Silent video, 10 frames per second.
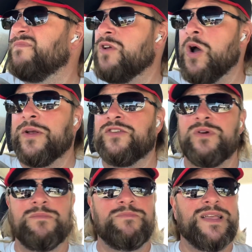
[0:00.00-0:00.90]
going
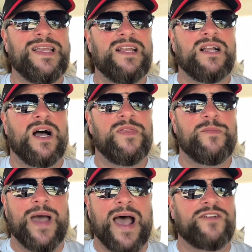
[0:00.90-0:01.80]
to impede on
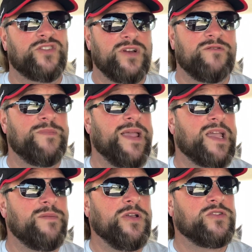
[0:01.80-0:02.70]
the passion of
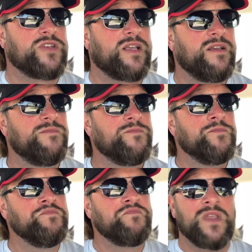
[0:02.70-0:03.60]
making music.
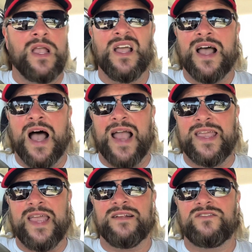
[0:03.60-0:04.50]
I
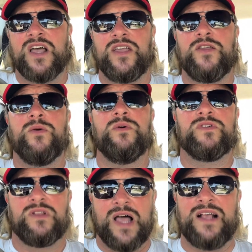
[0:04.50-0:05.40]
can't tell you
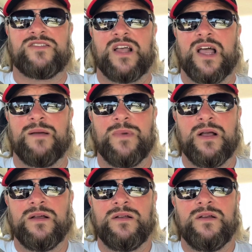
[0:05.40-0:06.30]
the last time
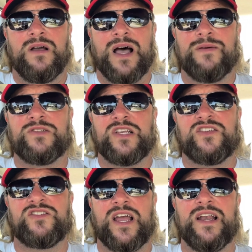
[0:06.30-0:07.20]
I was
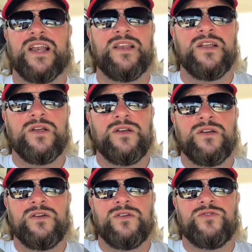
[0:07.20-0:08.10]
excited
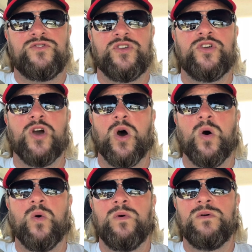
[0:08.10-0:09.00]
to
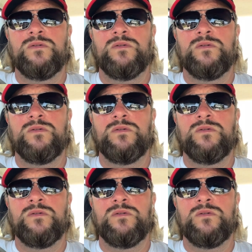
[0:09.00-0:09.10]
go